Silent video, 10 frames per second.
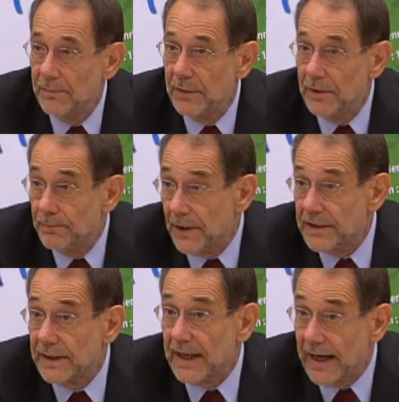being
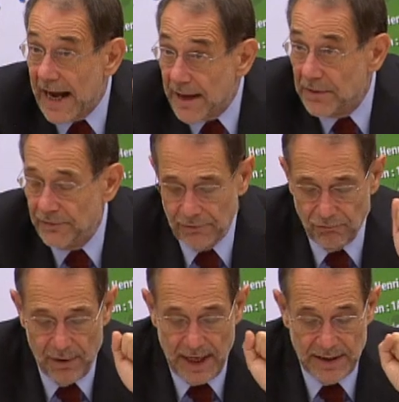President Kagame from
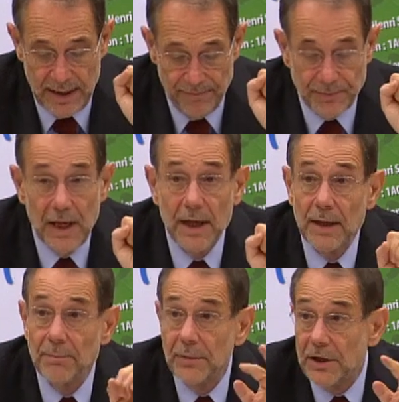Rwanda,
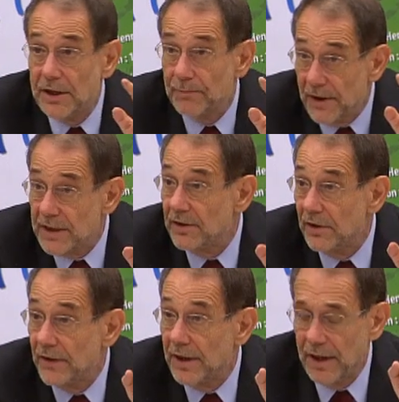being the
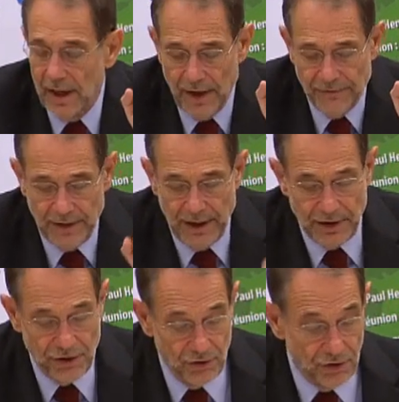President of the
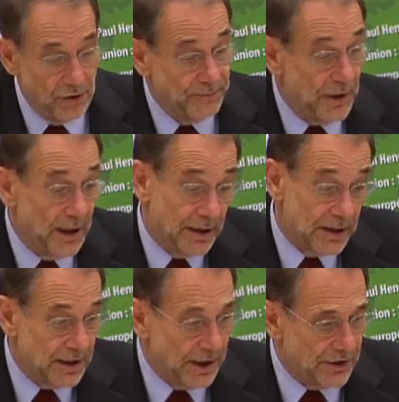African Union, and
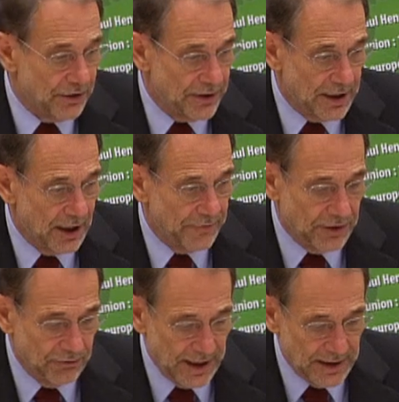the Secretary General of
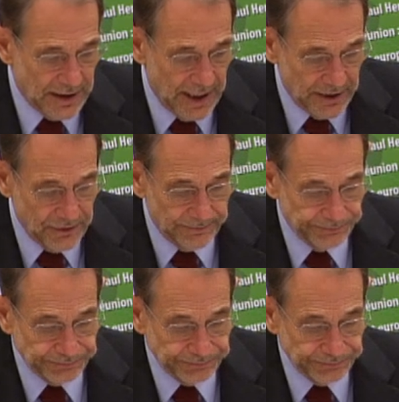the United Nations.